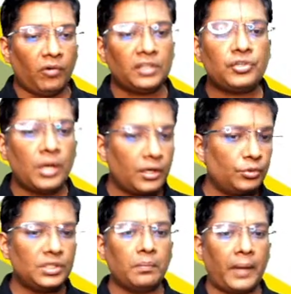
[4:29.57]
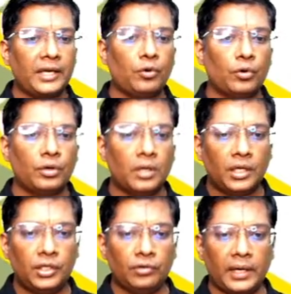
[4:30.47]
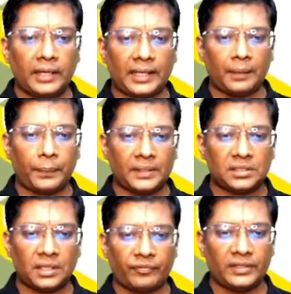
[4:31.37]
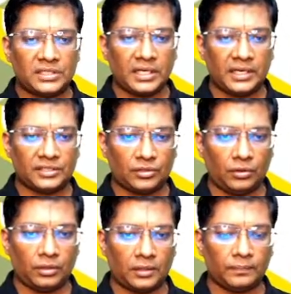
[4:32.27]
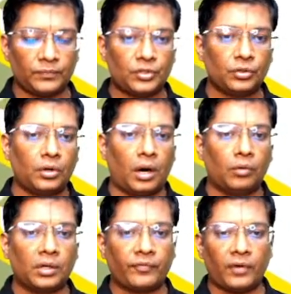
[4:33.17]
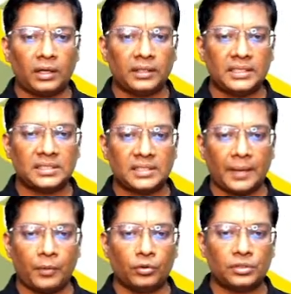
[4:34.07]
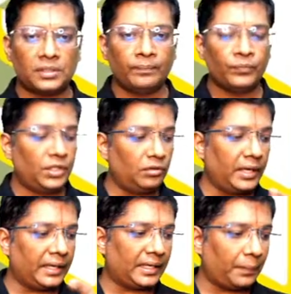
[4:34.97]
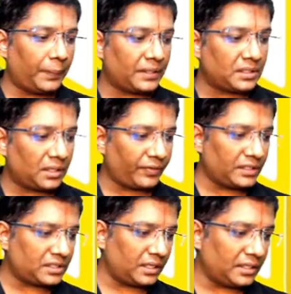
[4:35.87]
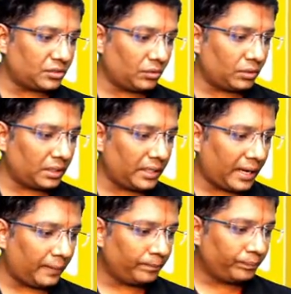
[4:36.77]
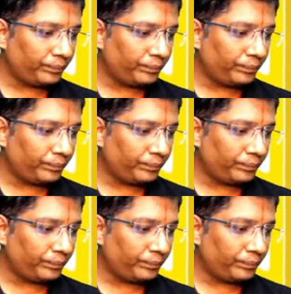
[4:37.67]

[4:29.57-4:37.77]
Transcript: Once you are using my code, you will get 10% of instant discount. So out of all these amounts, you will get 10% of instant discount. Yeah,